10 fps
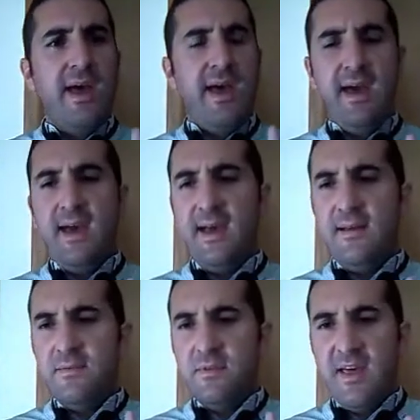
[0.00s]

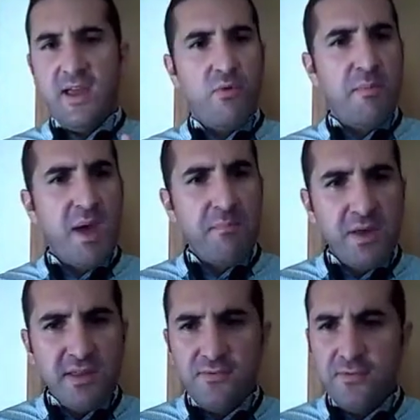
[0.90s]
and they
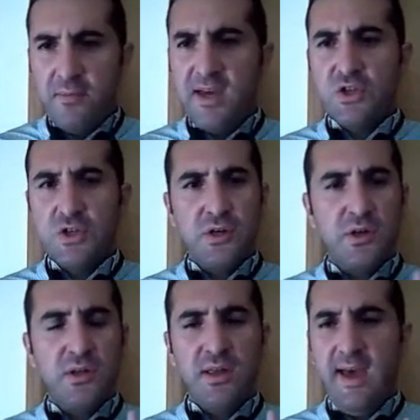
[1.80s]
remember the
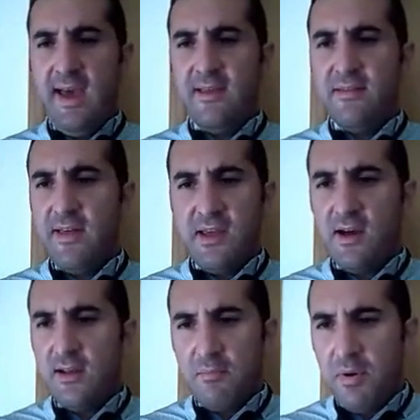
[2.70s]
information and they
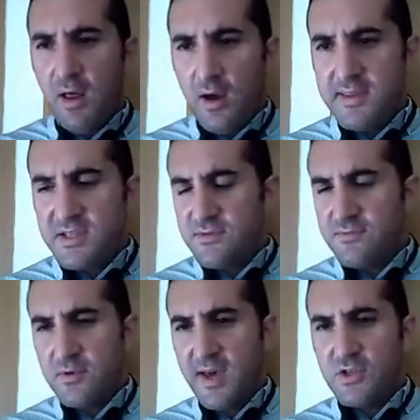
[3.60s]
can apply this
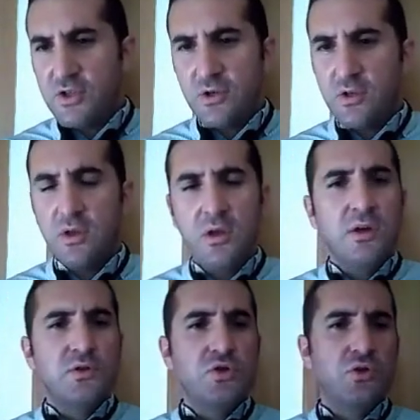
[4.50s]
information
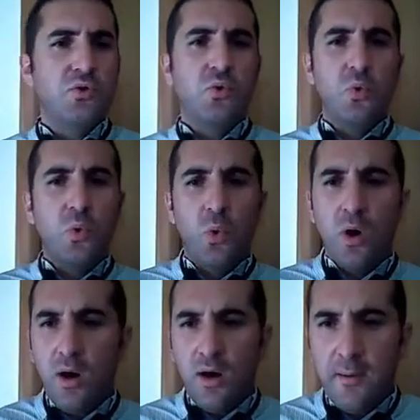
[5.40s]

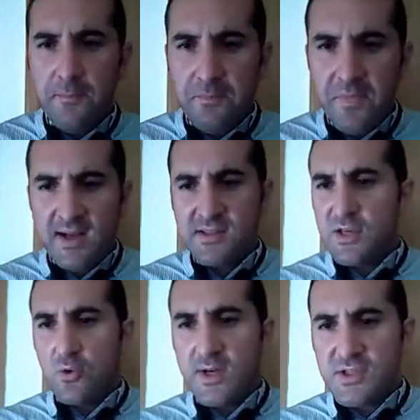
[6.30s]
to
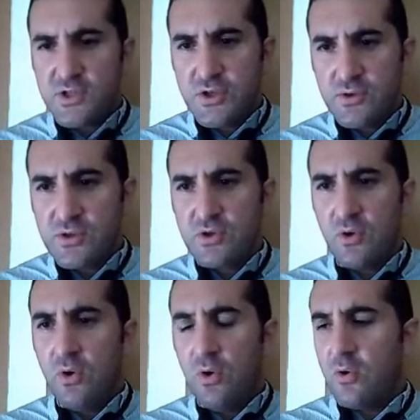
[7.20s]
answer questions
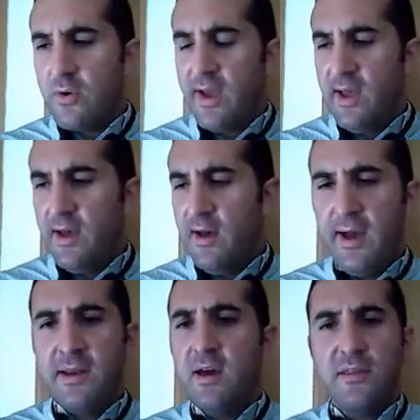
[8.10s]
or
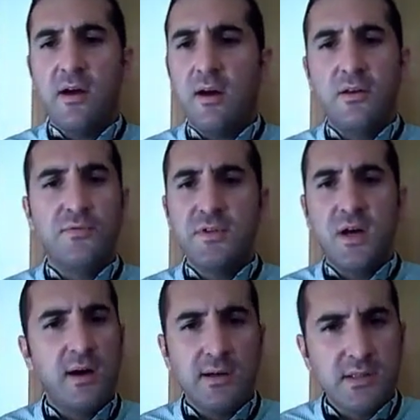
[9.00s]
any other kind of
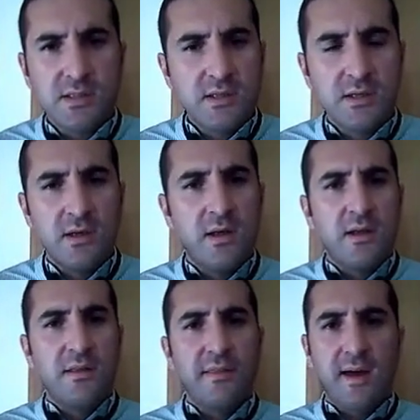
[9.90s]
task
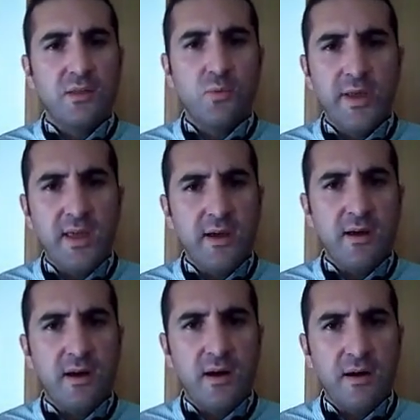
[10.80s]
that we
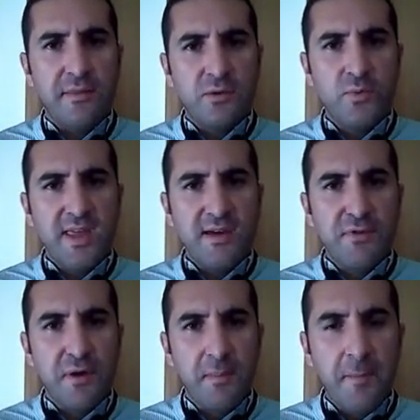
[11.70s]

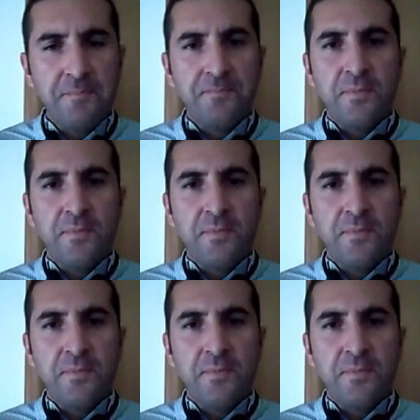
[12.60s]
give them.